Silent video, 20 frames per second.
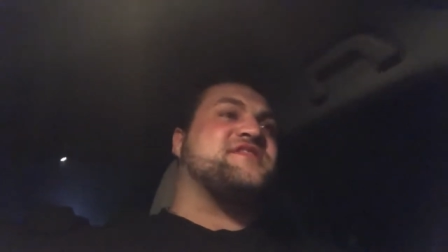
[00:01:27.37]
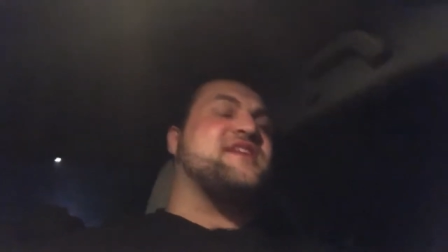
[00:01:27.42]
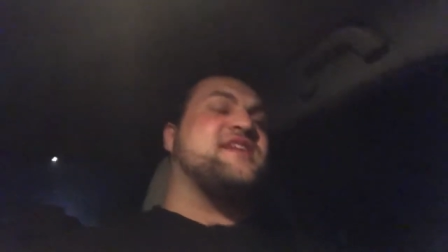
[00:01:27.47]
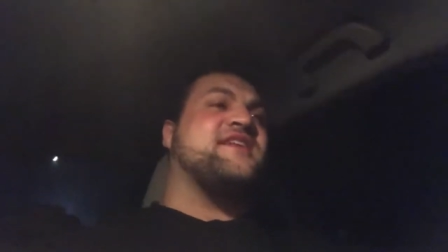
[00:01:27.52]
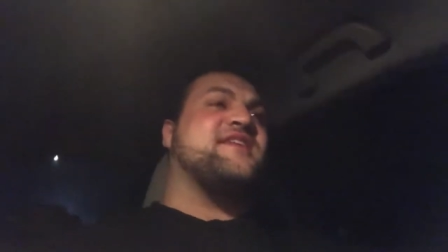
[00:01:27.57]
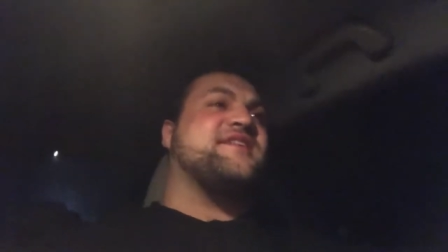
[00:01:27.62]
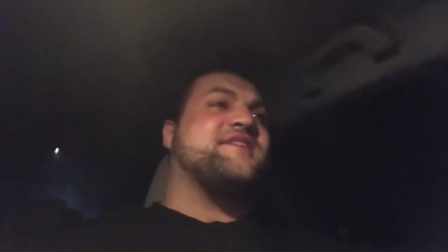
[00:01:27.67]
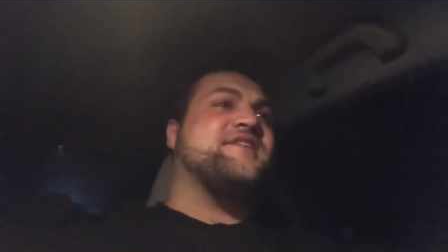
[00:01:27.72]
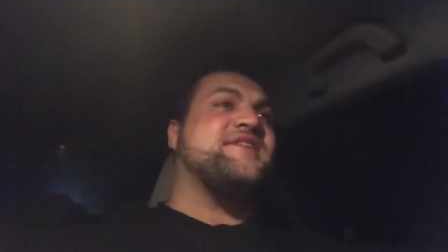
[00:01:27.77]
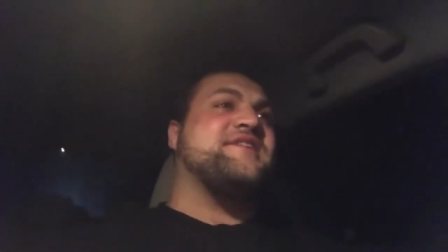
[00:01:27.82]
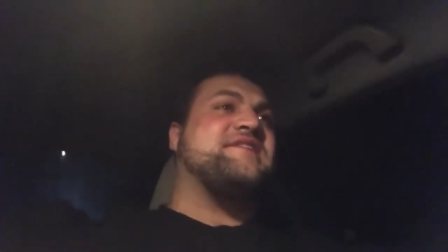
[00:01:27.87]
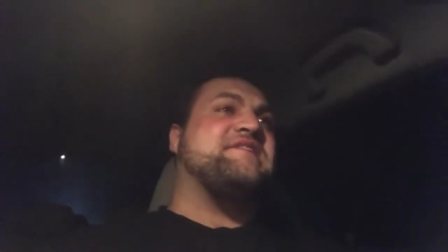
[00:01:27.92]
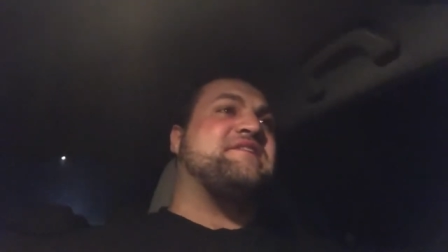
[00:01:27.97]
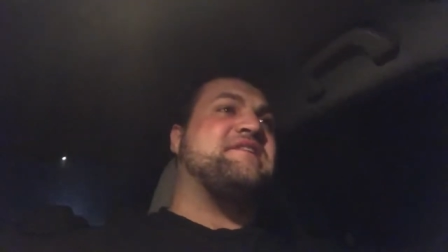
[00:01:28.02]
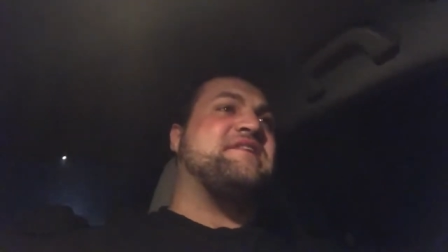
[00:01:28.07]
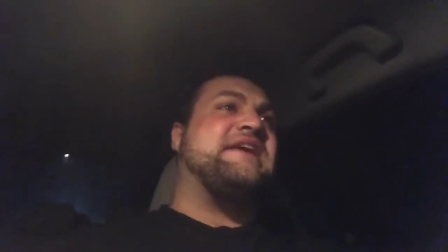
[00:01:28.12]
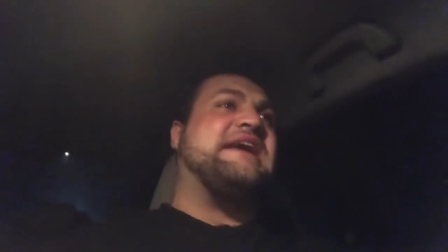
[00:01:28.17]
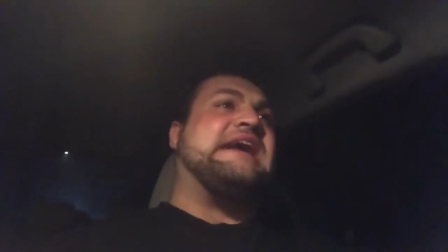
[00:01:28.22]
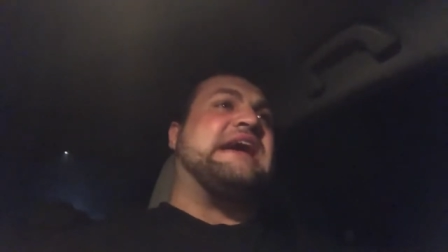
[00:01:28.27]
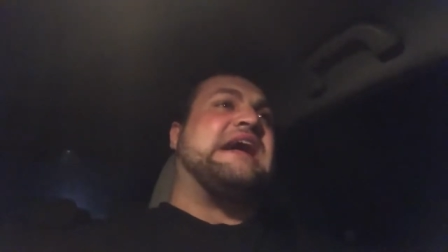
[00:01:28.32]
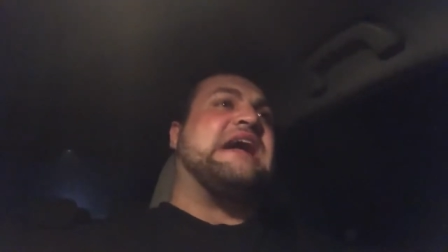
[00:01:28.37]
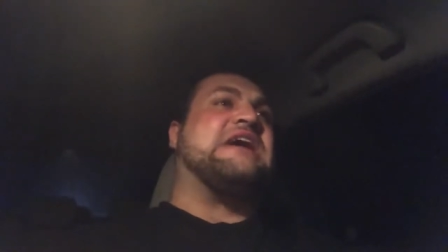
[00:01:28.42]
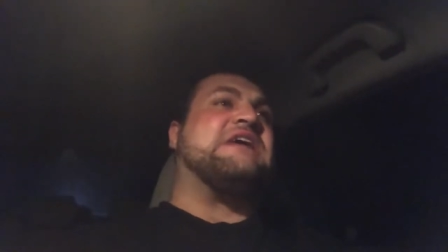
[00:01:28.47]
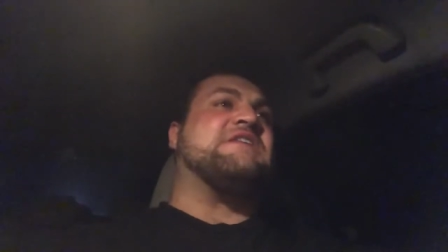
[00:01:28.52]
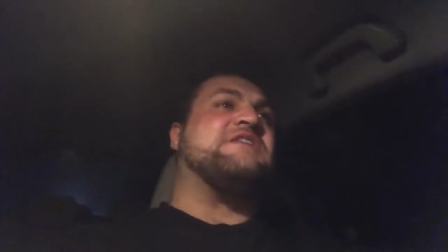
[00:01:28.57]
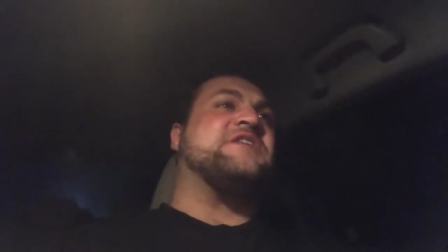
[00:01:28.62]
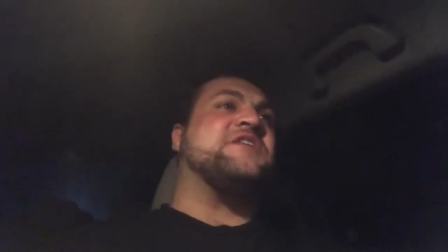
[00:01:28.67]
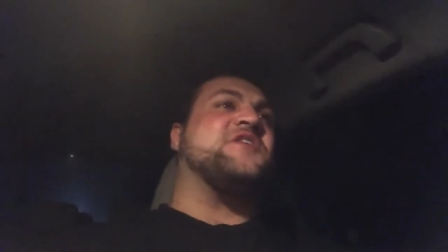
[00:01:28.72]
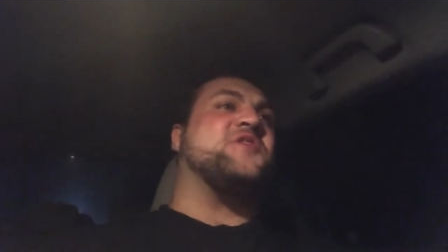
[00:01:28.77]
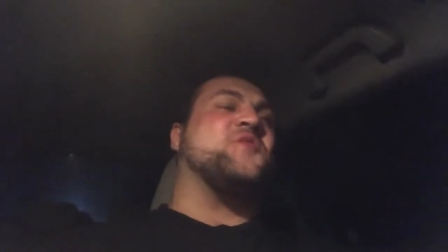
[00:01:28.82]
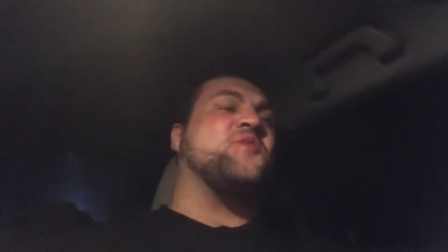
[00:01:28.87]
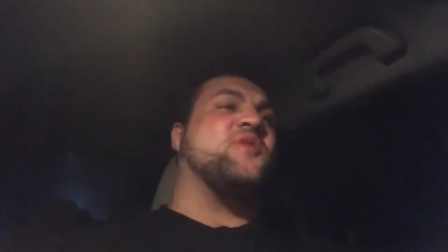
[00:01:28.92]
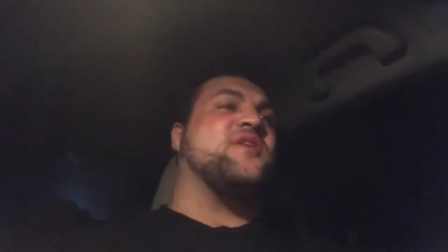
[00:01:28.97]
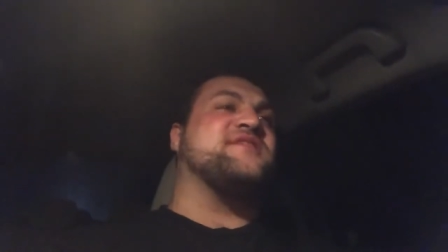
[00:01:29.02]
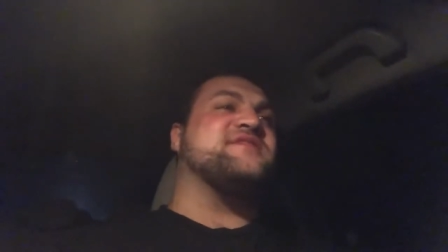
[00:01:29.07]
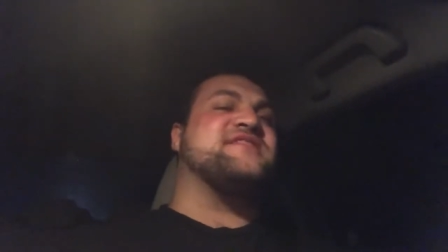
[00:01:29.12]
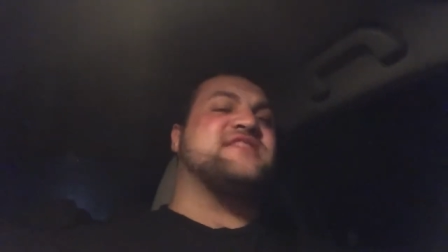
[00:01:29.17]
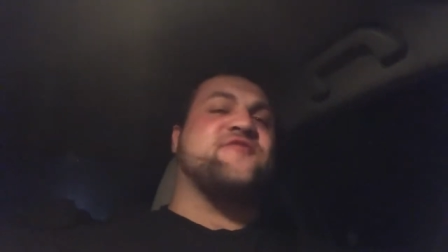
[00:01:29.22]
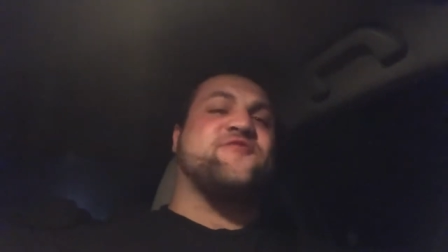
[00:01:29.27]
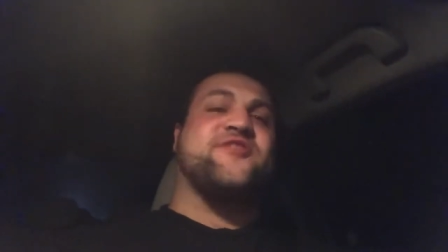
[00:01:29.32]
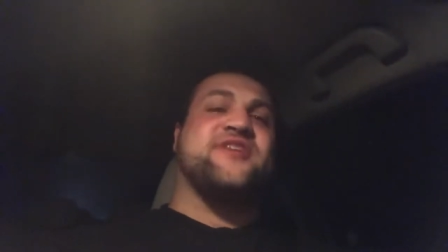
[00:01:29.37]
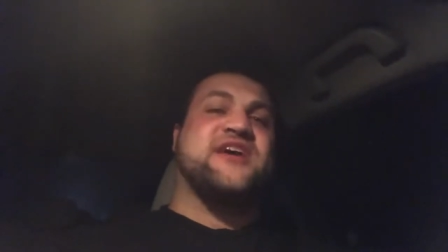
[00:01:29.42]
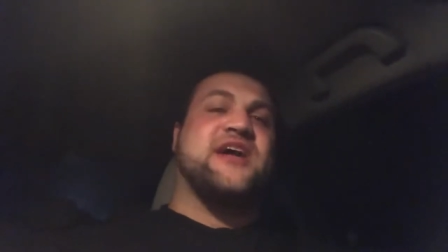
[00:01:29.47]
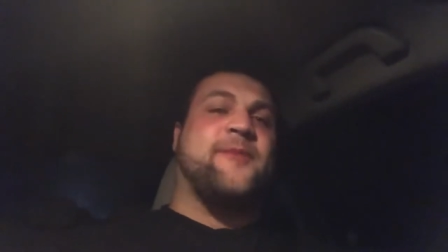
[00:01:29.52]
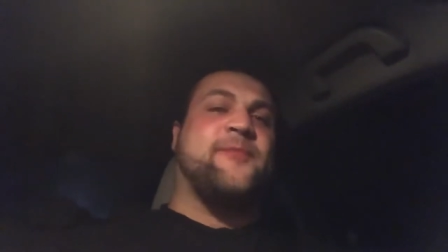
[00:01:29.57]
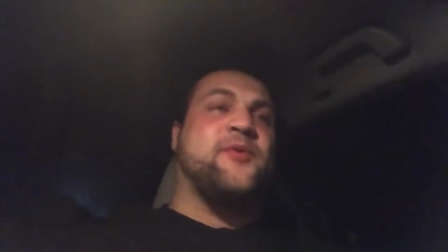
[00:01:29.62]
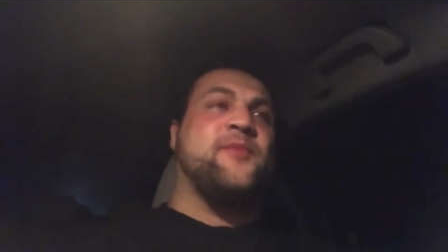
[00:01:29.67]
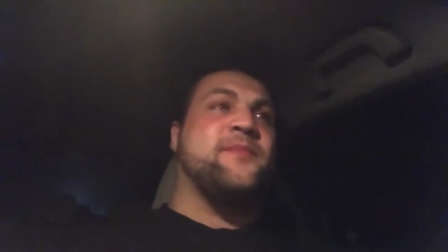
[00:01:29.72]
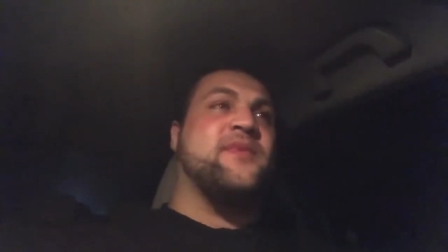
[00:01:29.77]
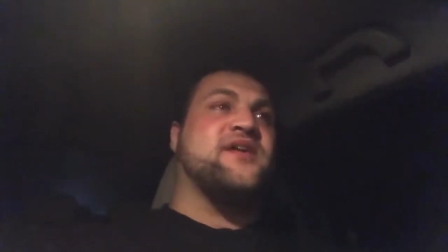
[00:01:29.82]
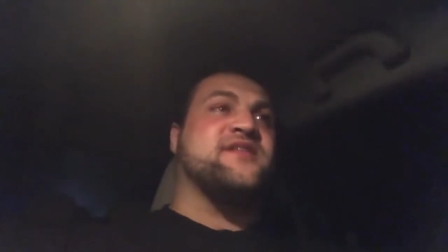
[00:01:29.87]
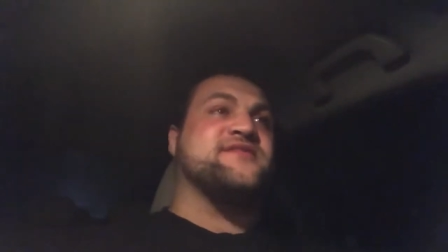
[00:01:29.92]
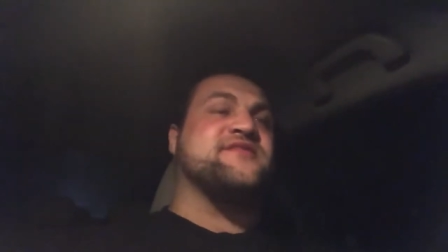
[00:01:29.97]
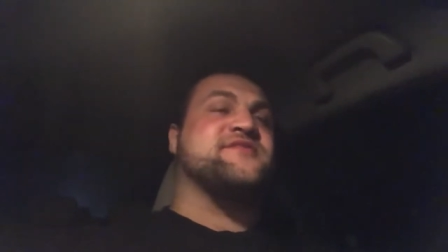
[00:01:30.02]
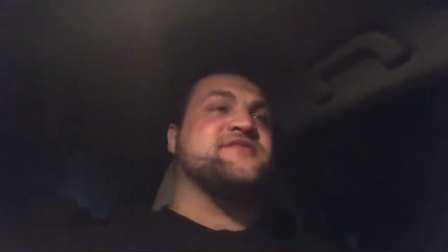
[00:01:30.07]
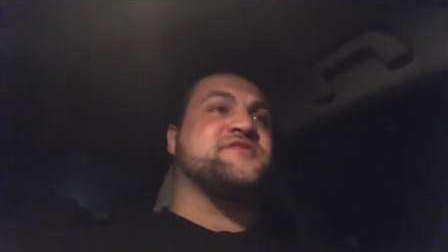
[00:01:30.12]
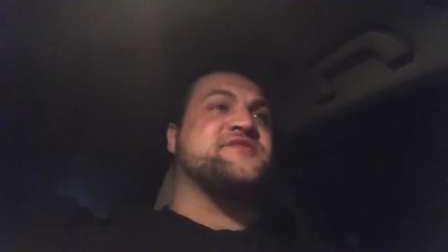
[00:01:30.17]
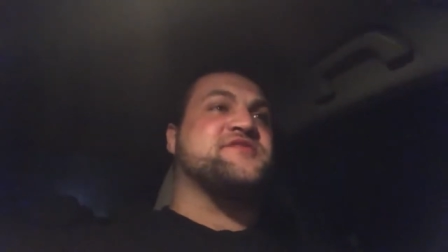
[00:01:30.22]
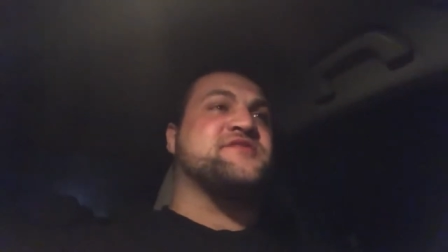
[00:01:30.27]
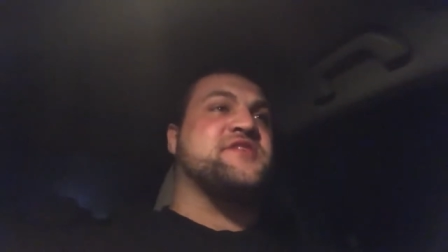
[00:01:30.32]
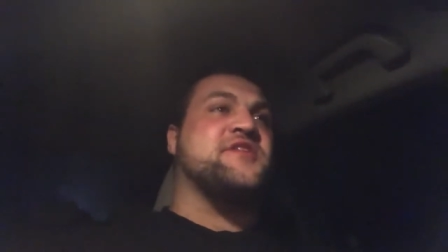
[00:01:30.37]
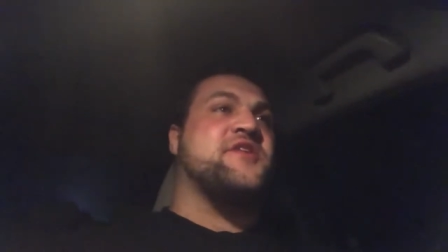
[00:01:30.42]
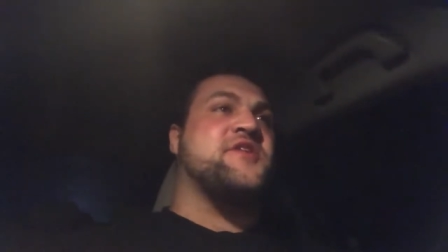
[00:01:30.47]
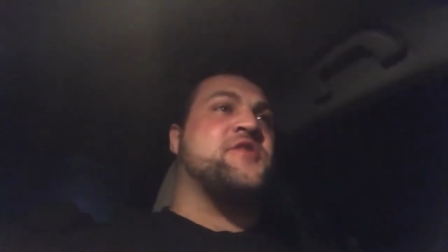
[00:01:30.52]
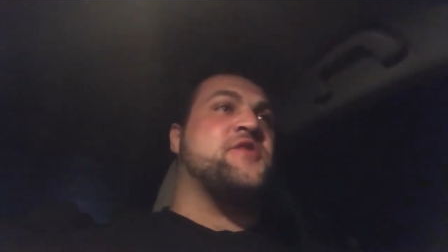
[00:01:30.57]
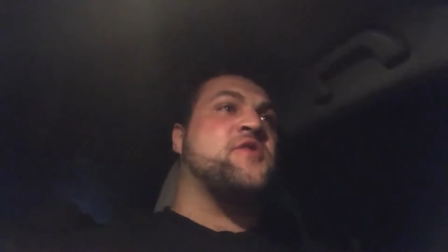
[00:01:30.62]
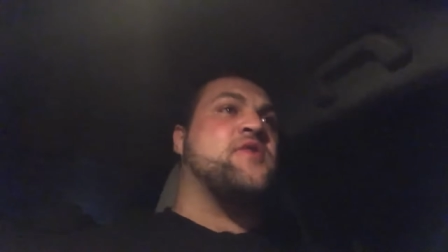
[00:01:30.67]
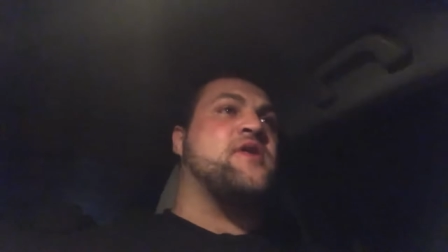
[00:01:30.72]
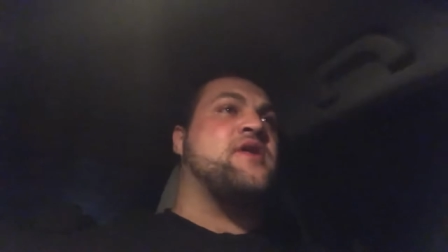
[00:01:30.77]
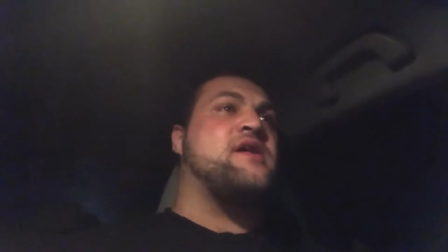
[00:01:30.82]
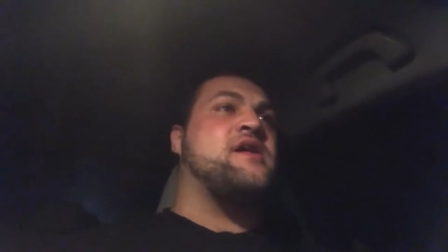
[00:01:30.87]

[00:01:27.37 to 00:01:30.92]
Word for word: I don't know, once every couple months or so,